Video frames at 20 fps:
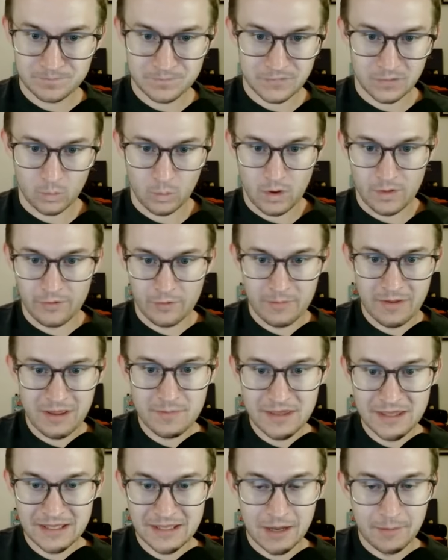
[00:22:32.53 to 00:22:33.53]
And while there may
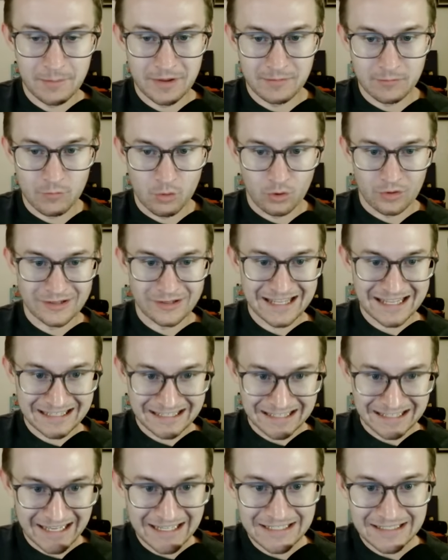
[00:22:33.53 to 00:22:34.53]
be a bit more
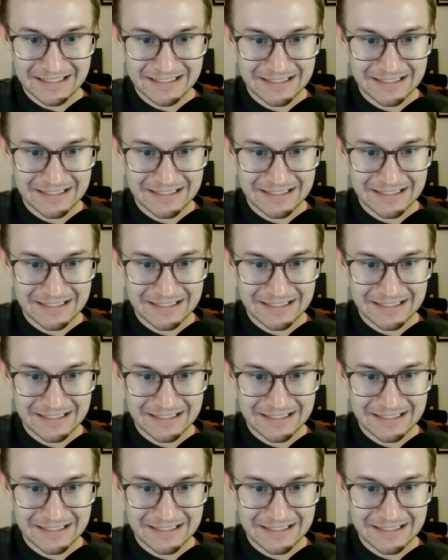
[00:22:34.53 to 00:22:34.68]
daylight,